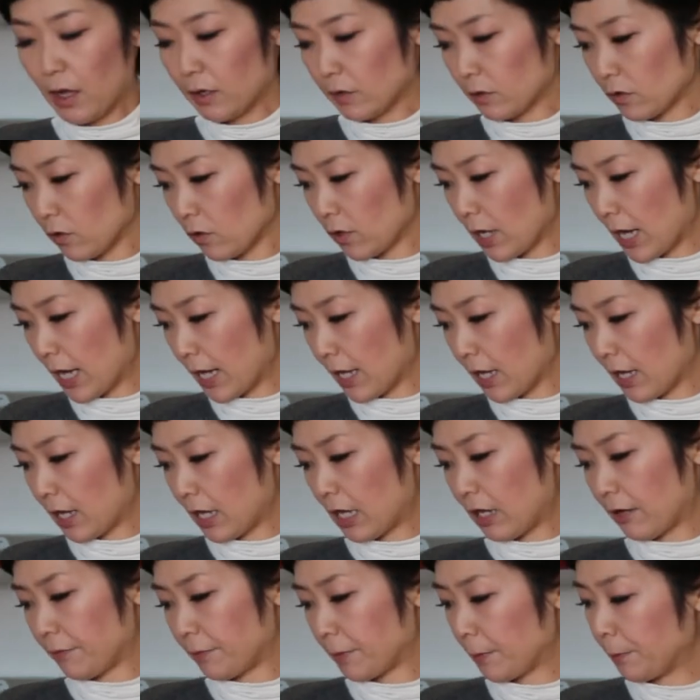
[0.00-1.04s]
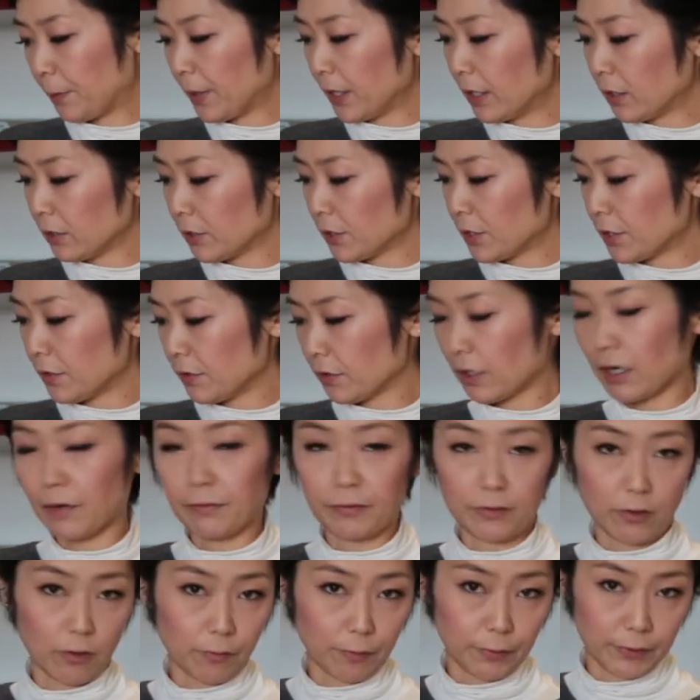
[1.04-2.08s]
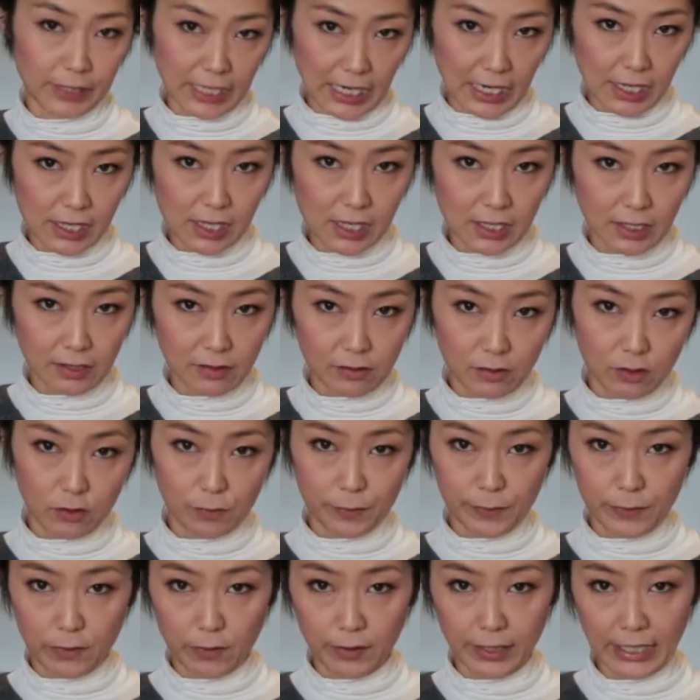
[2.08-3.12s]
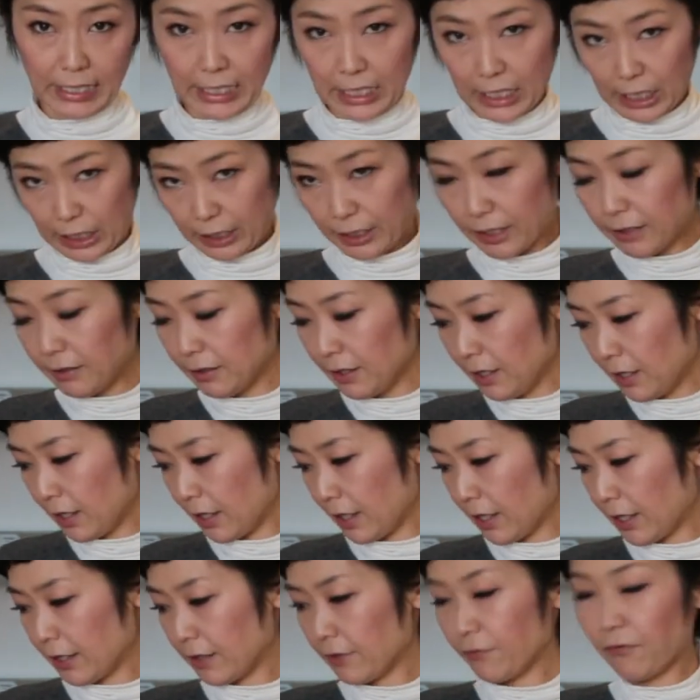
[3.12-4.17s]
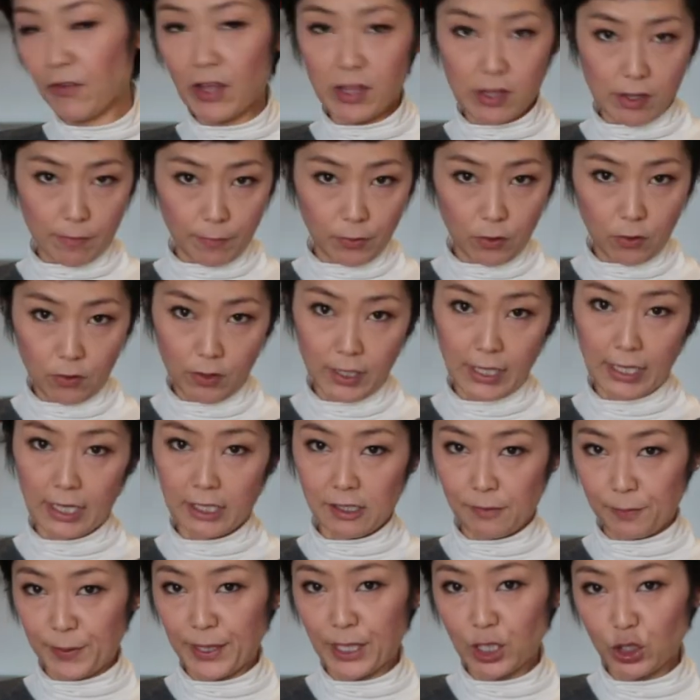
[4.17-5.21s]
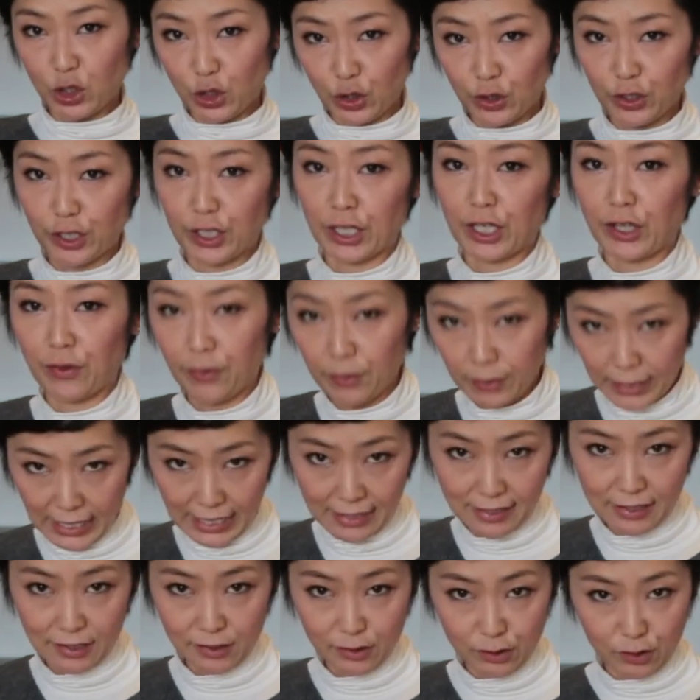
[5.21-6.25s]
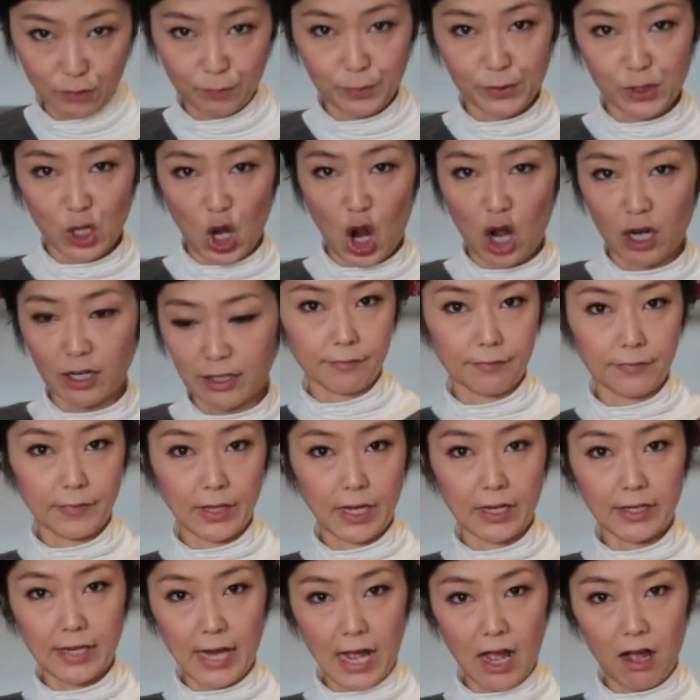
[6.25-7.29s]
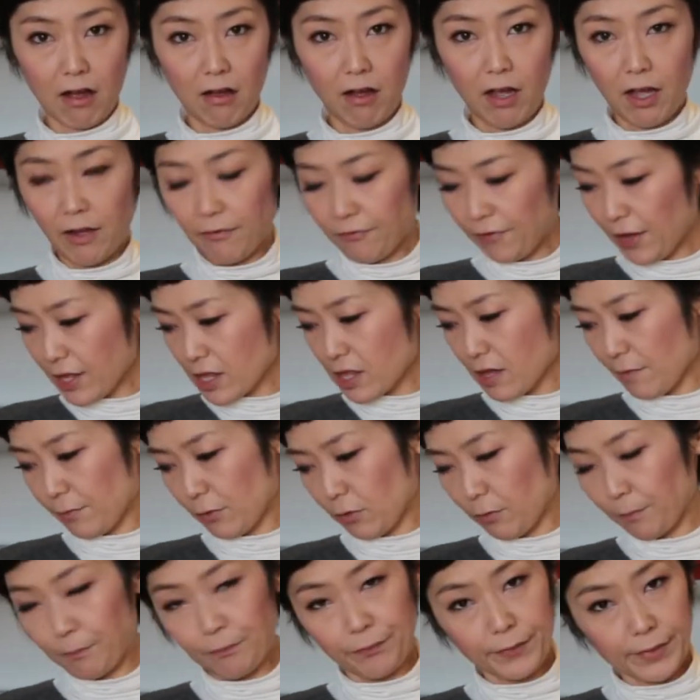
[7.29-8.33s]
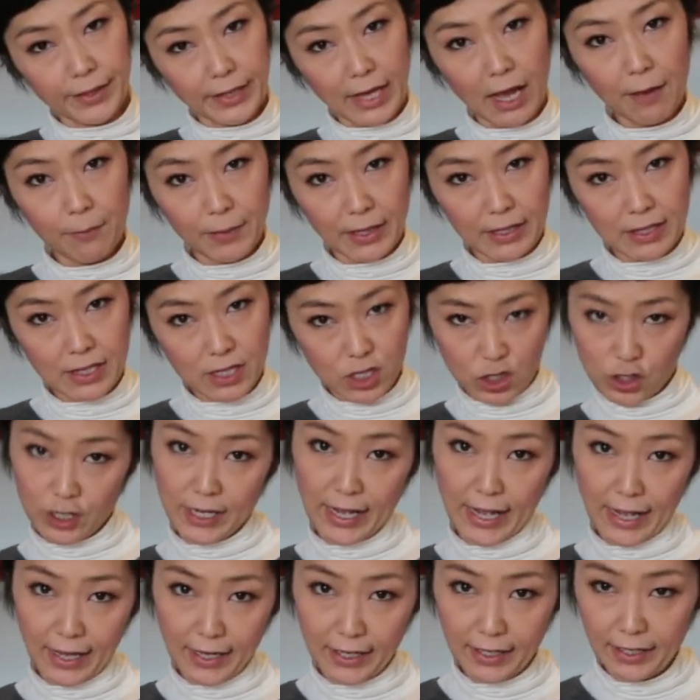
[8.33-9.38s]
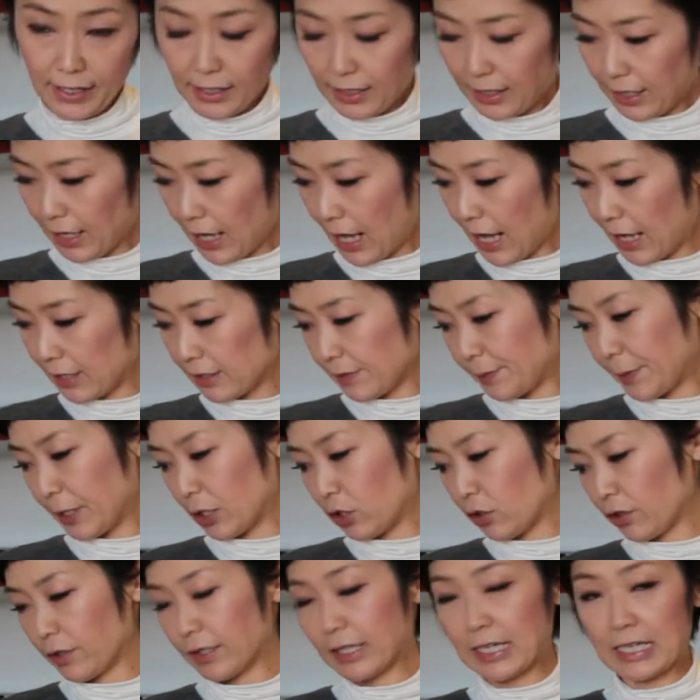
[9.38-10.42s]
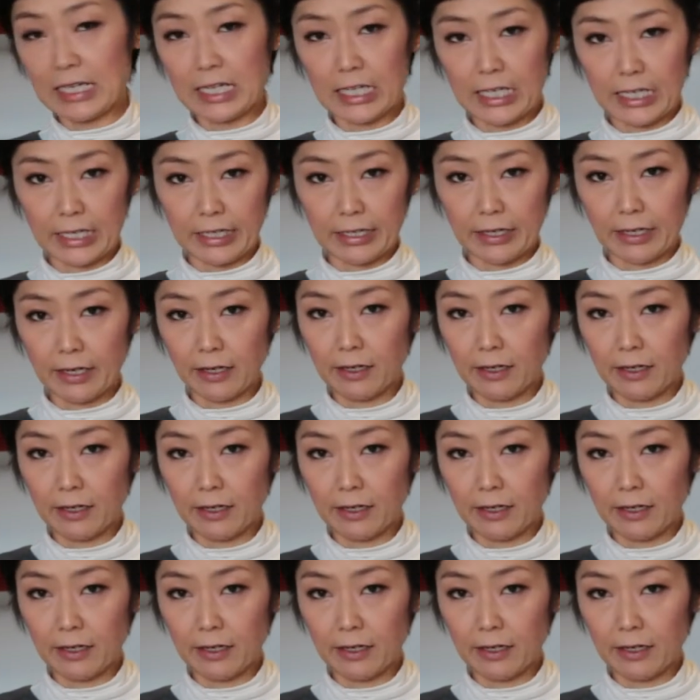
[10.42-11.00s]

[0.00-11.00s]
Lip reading: so I have about 2 cups of dashi soup stock in here, and vegetable is being cooked in the dashi soup stock. Now, vegetable, cabbage today has been cooked in here